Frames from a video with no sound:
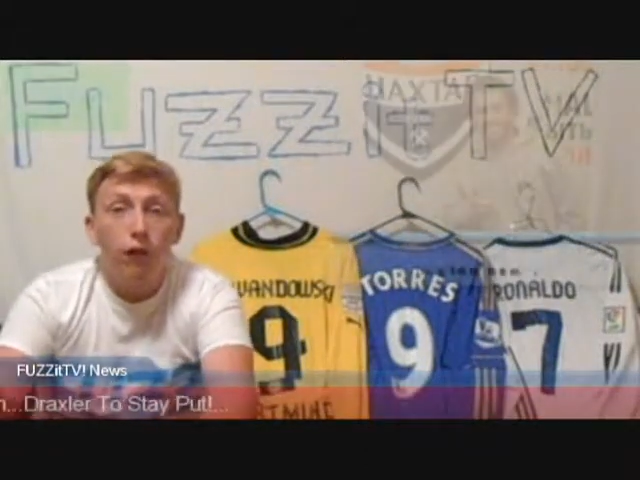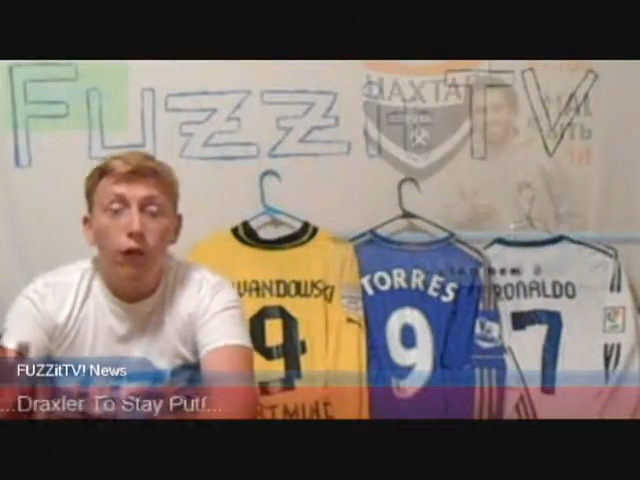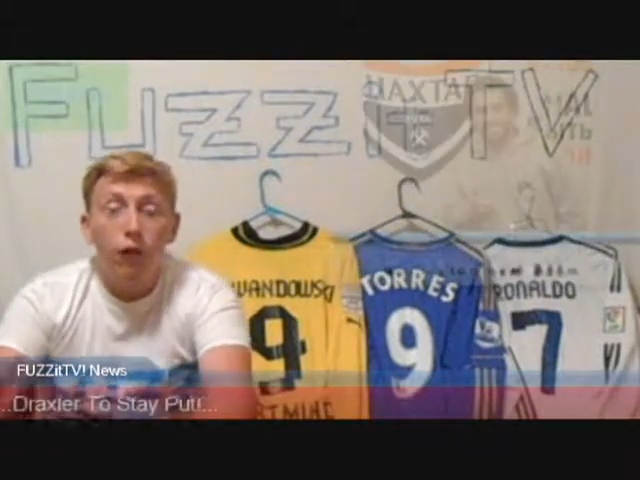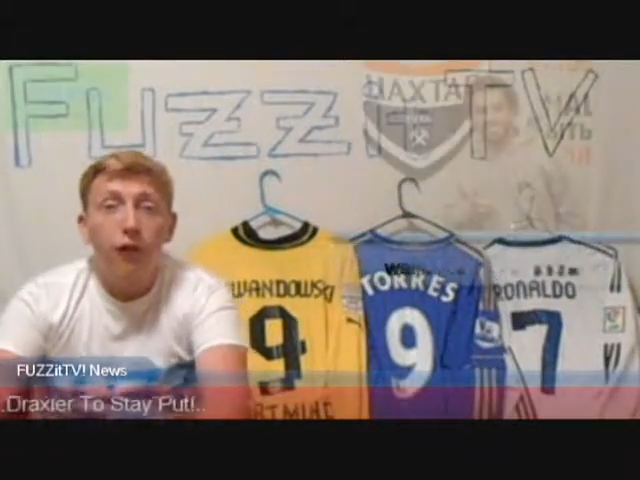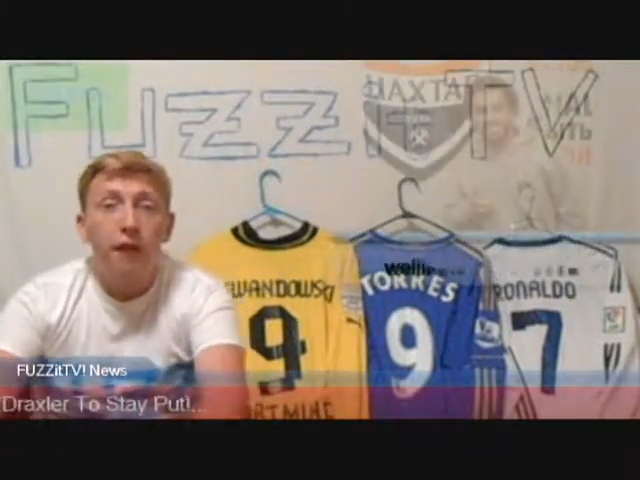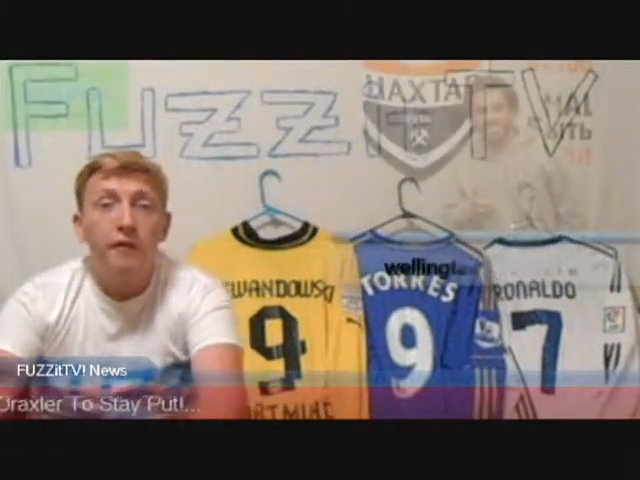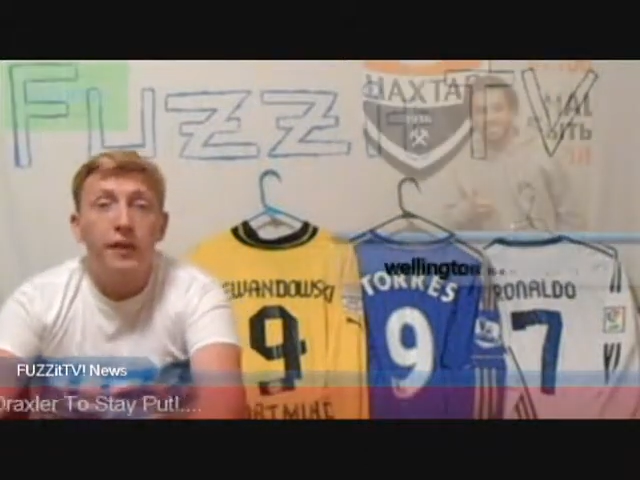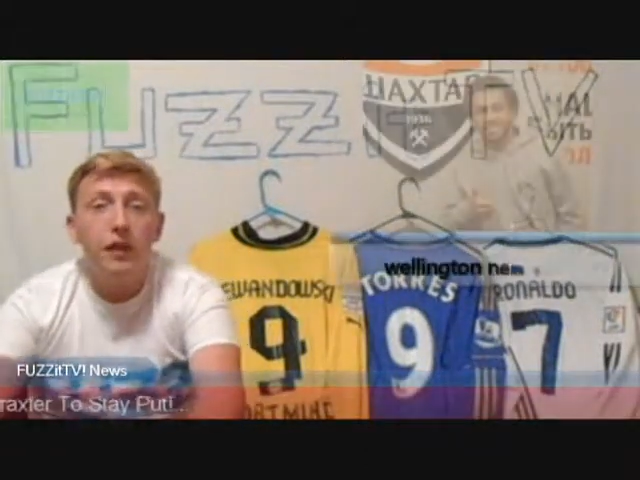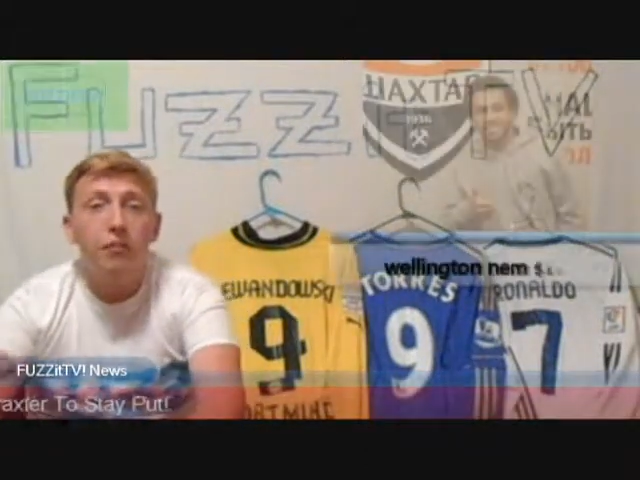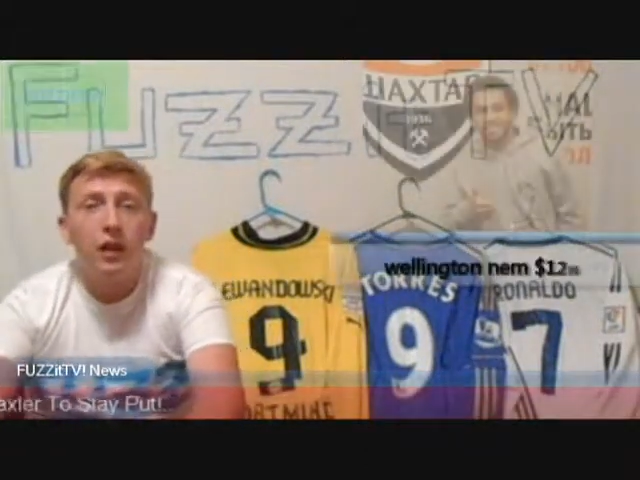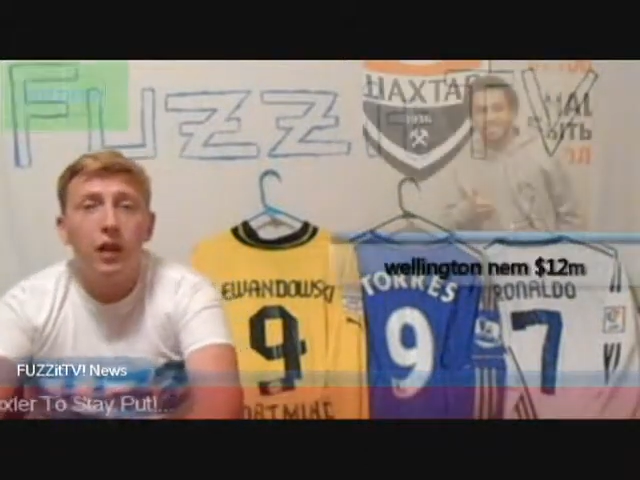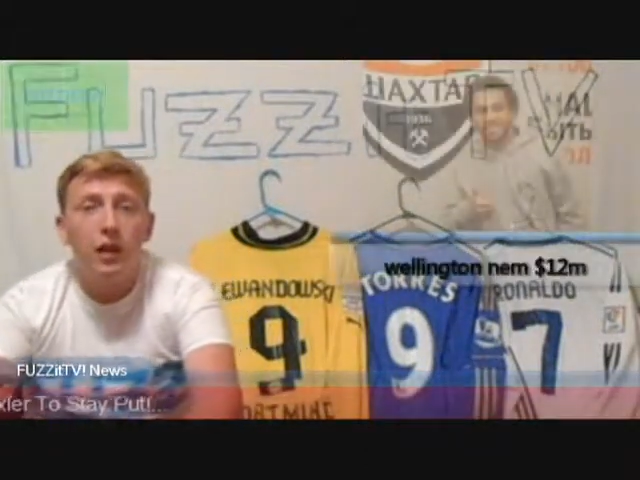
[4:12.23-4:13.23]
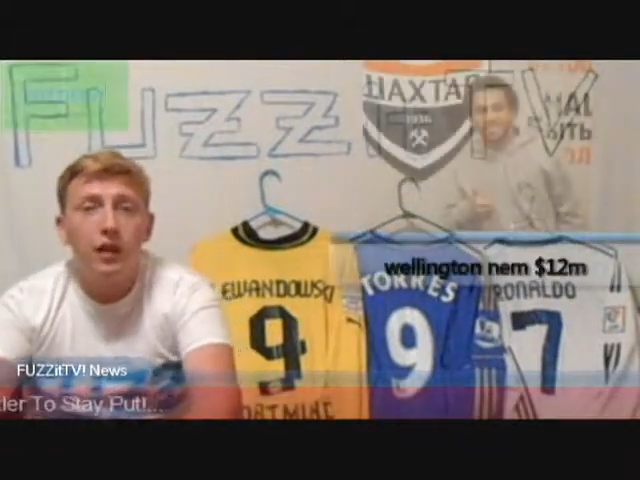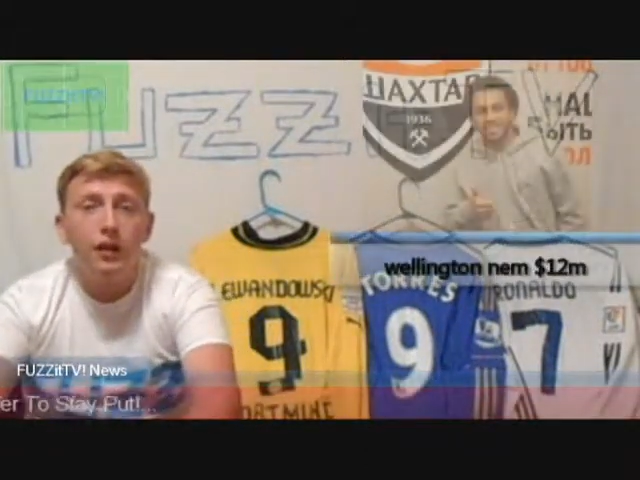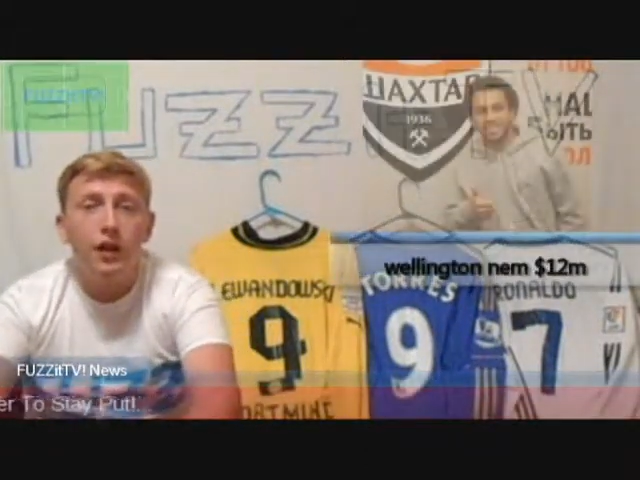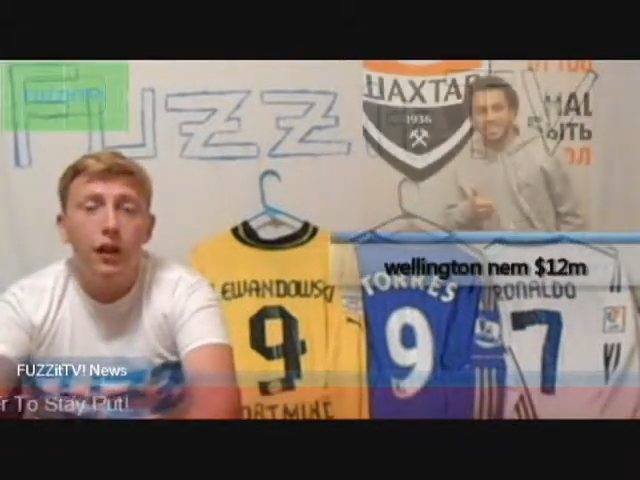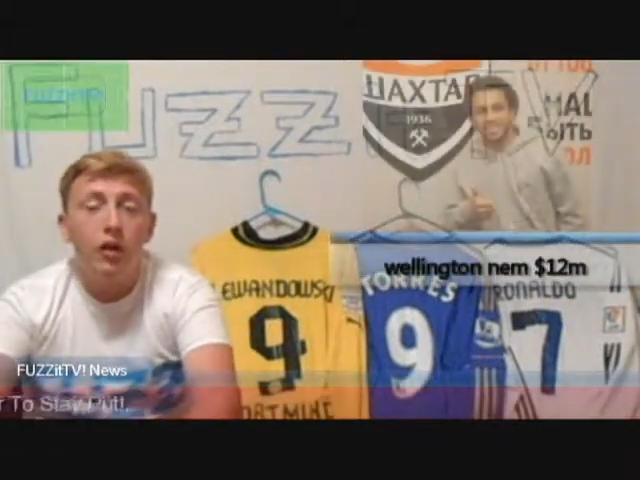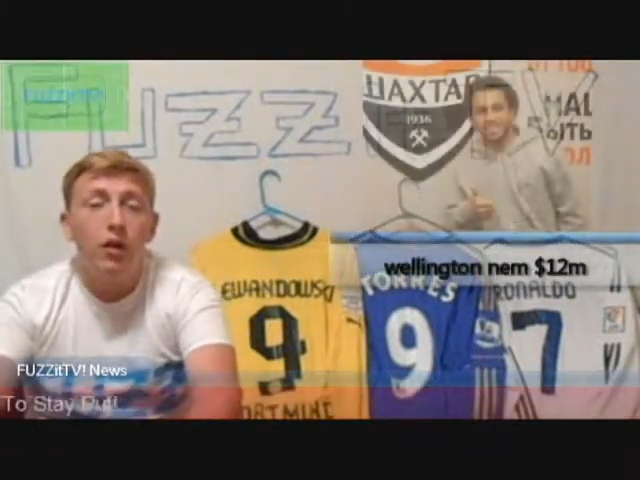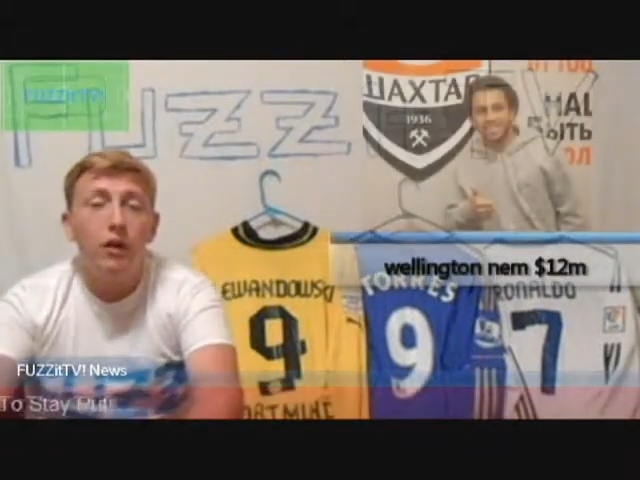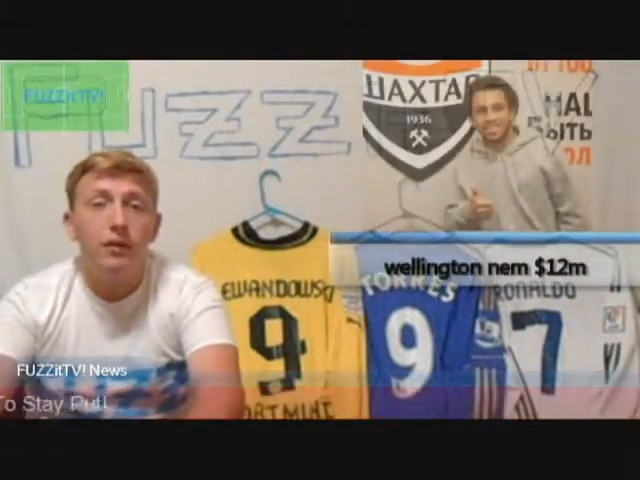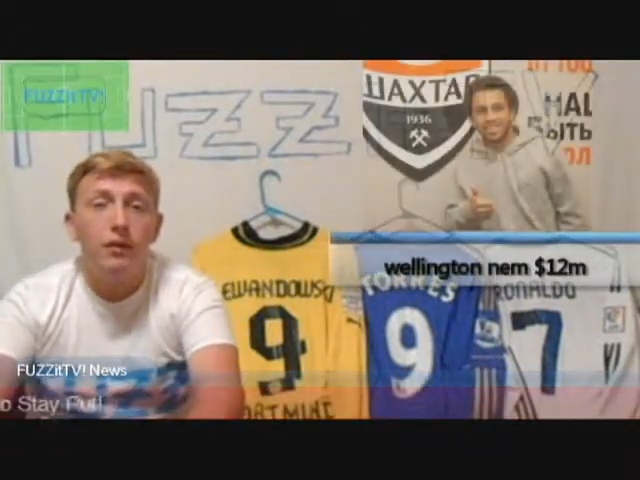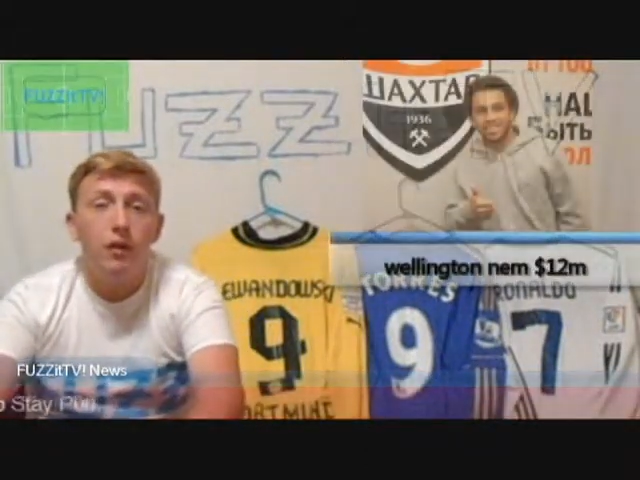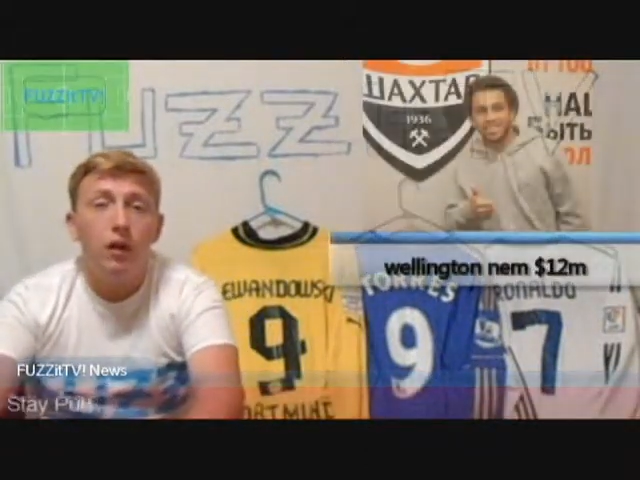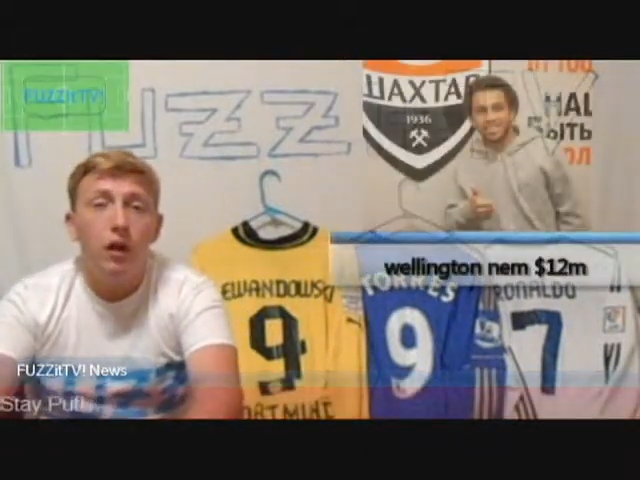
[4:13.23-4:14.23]
for 15 million
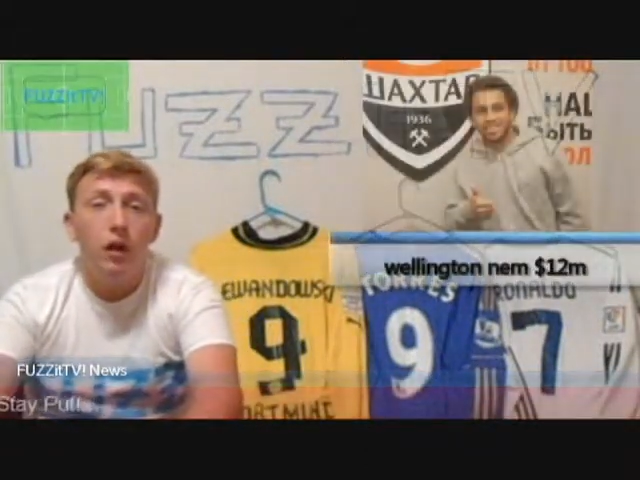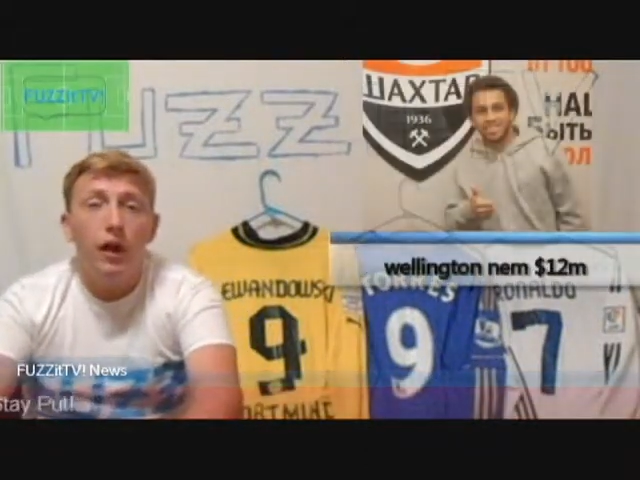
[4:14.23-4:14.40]
euros,